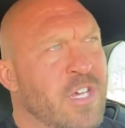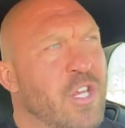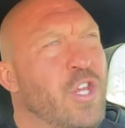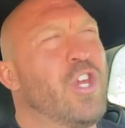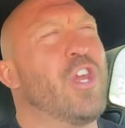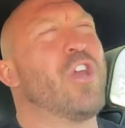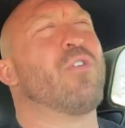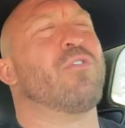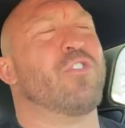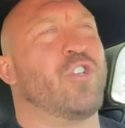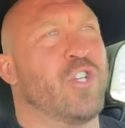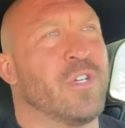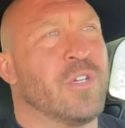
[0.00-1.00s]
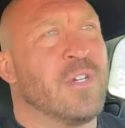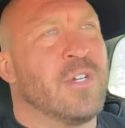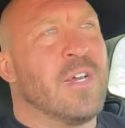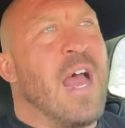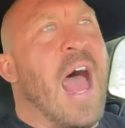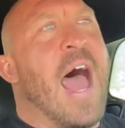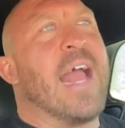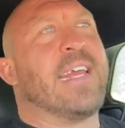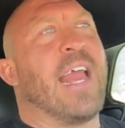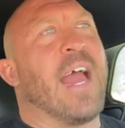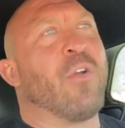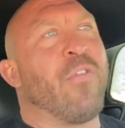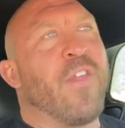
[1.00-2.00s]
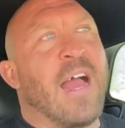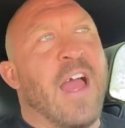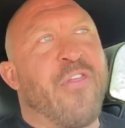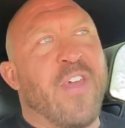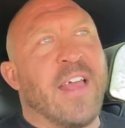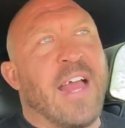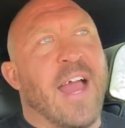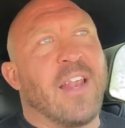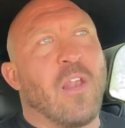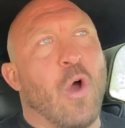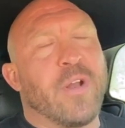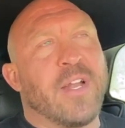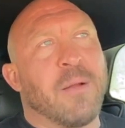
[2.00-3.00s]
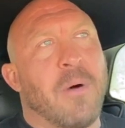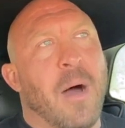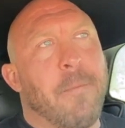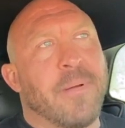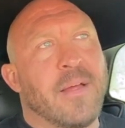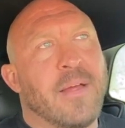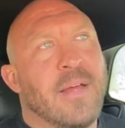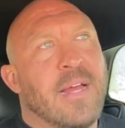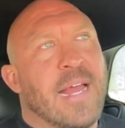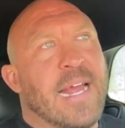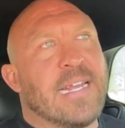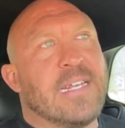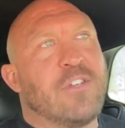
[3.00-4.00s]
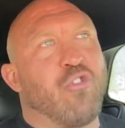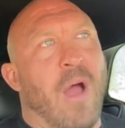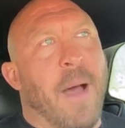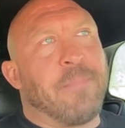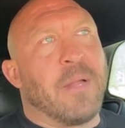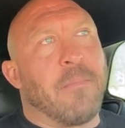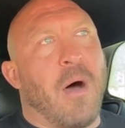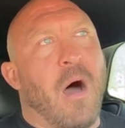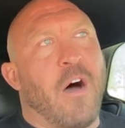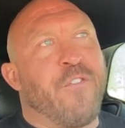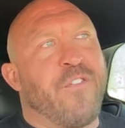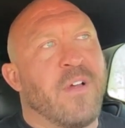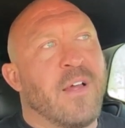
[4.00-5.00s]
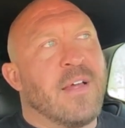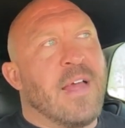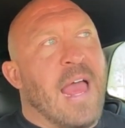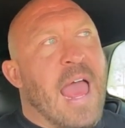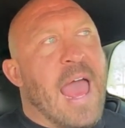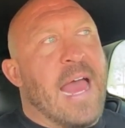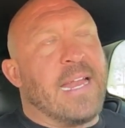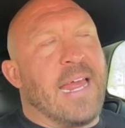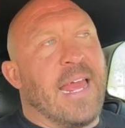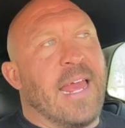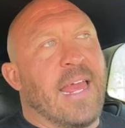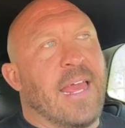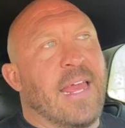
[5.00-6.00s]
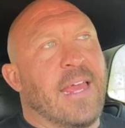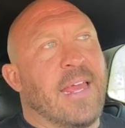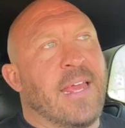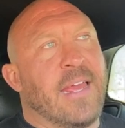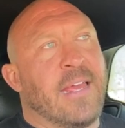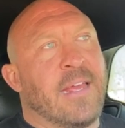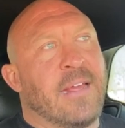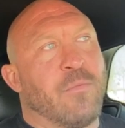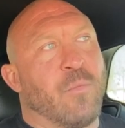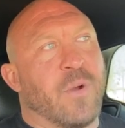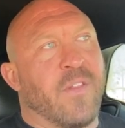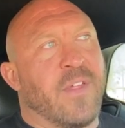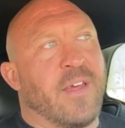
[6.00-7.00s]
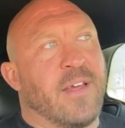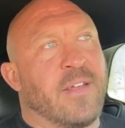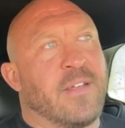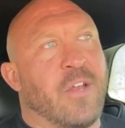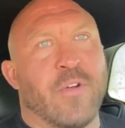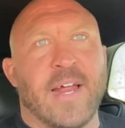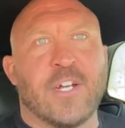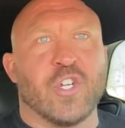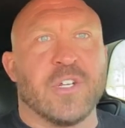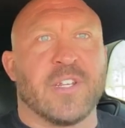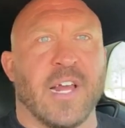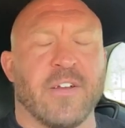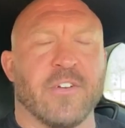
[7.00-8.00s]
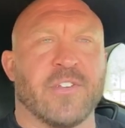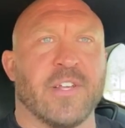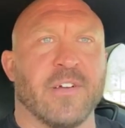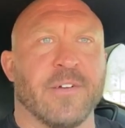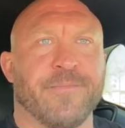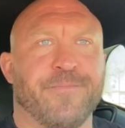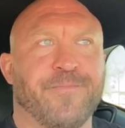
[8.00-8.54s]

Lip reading: huge. I think I loaded them up and dropped them off at one of the donation centers here.